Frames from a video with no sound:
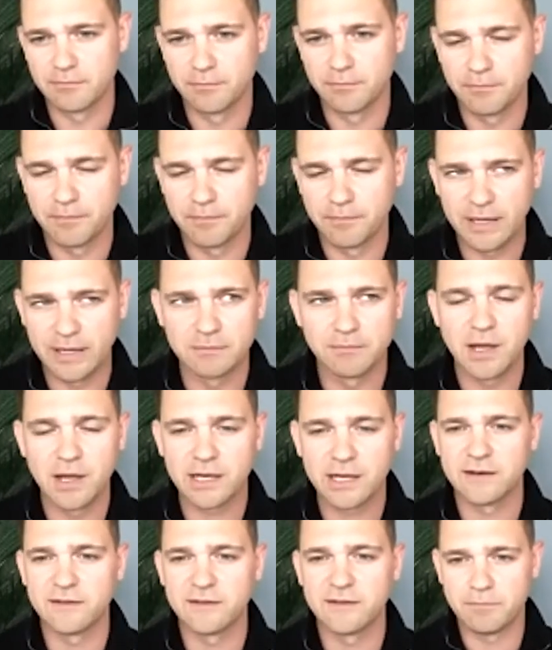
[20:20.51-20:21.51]
build my
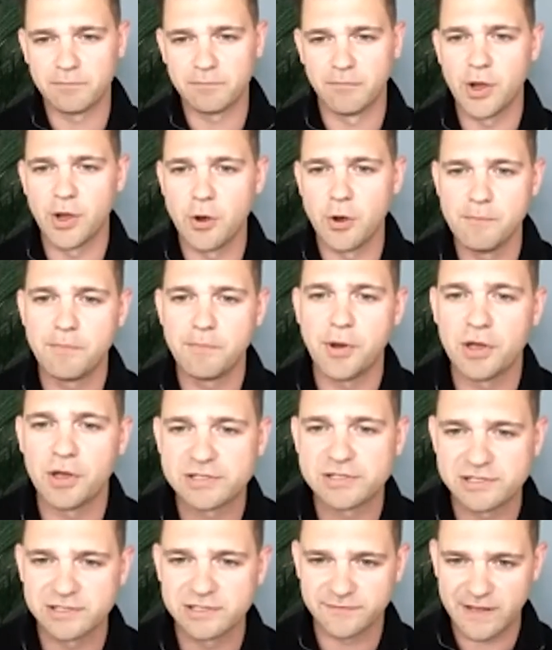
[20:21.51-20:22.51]
own personal
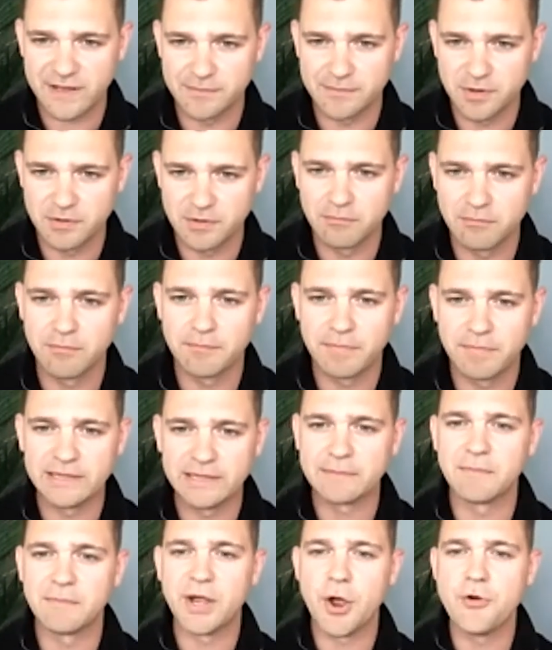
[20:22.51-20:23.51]
development, building
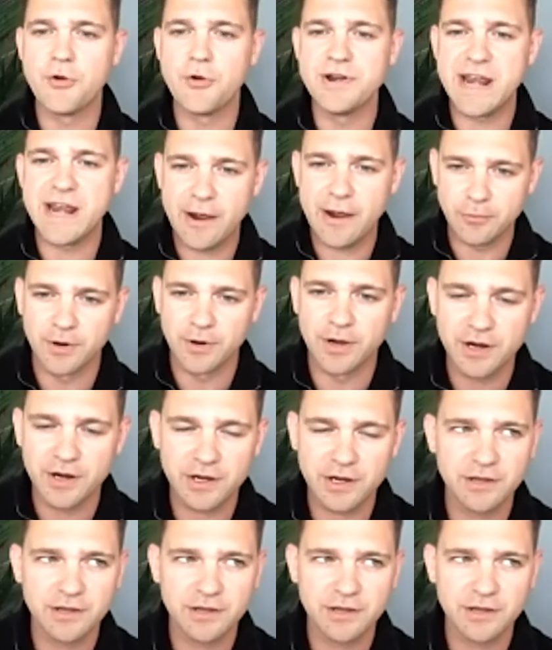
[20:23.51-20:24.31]
my own network.